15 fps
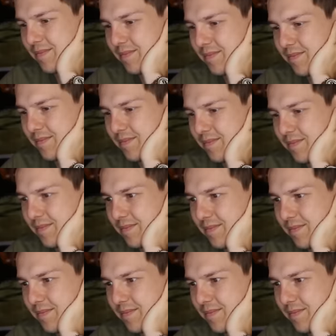
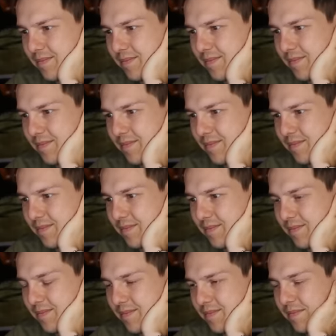
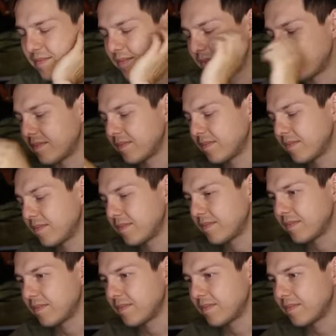
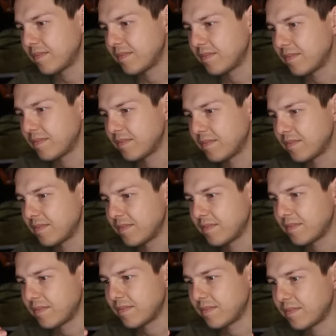
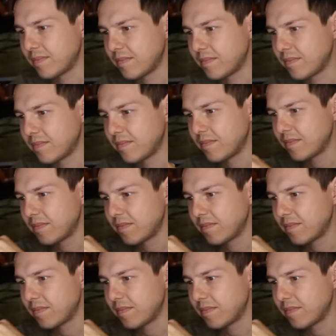(not speaking)